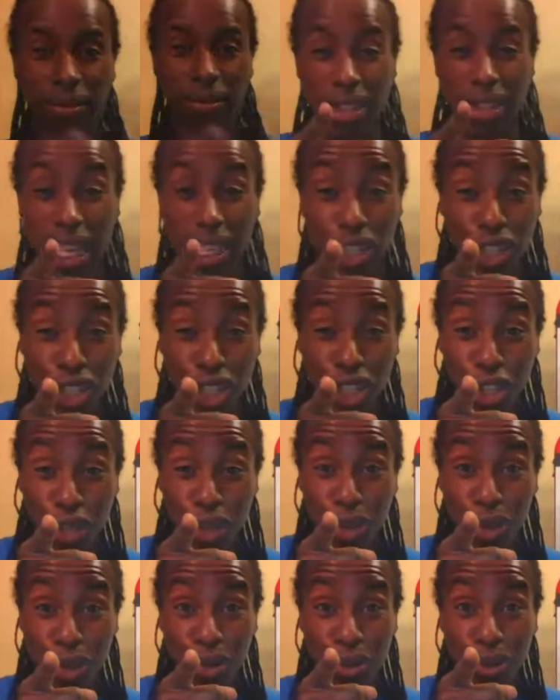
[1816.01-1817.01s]
That's
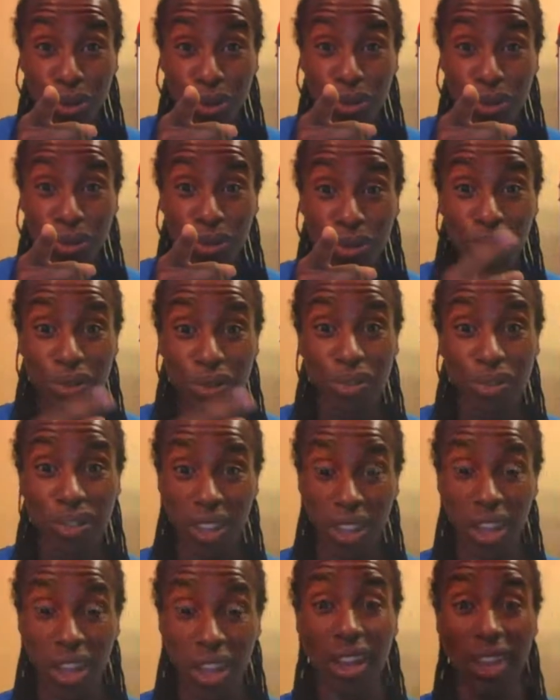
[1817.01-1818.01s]
you.
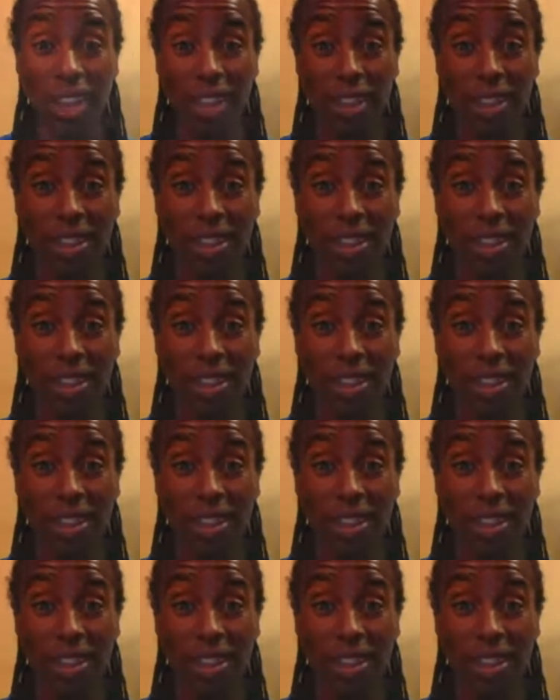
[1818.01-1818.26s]
Yeah?